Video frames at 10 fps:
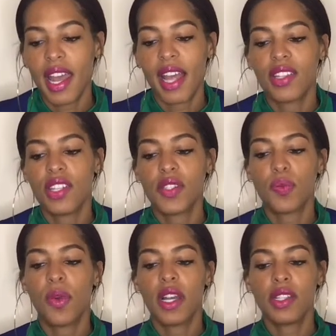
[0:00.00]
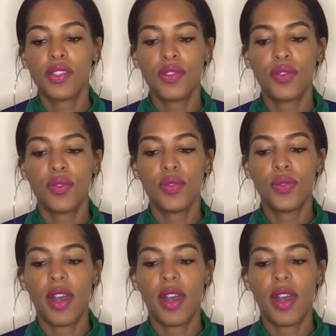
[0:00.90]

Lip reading: I just want to